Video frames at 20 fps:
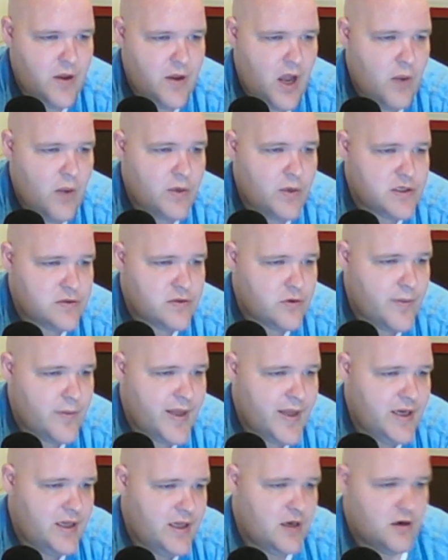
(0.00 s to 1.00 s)
went to
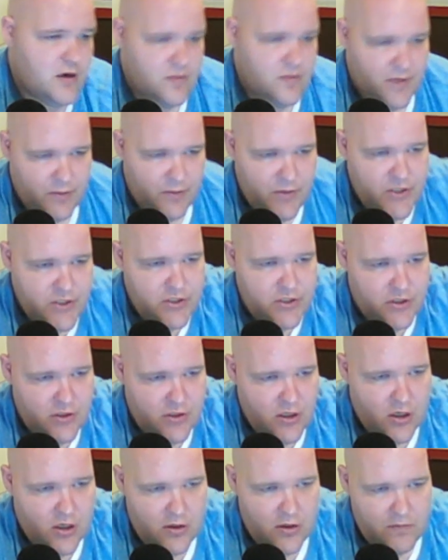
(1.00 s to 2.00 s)
Romania on my mission
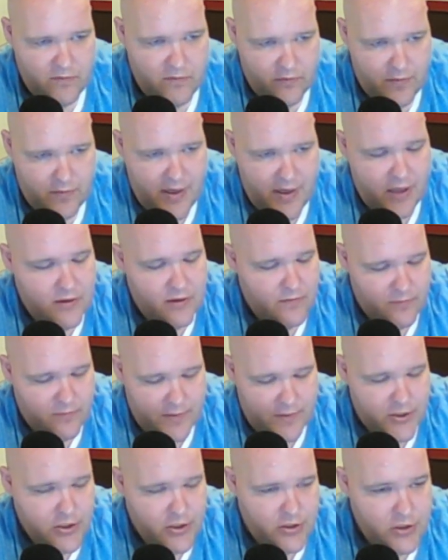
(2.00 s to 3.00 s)
for
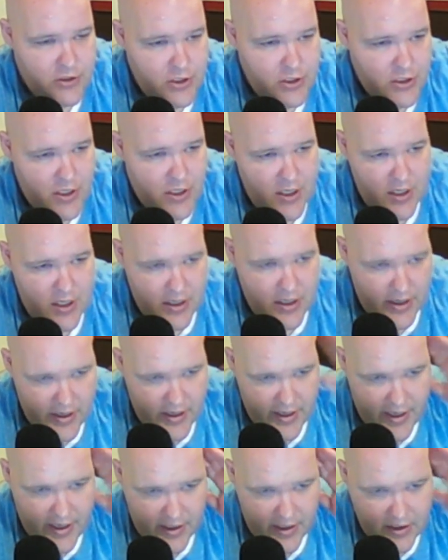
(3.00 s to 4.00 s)
my church,
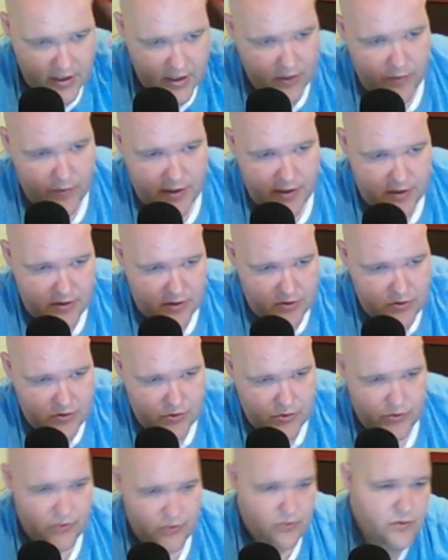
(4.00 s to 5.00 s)
and he went he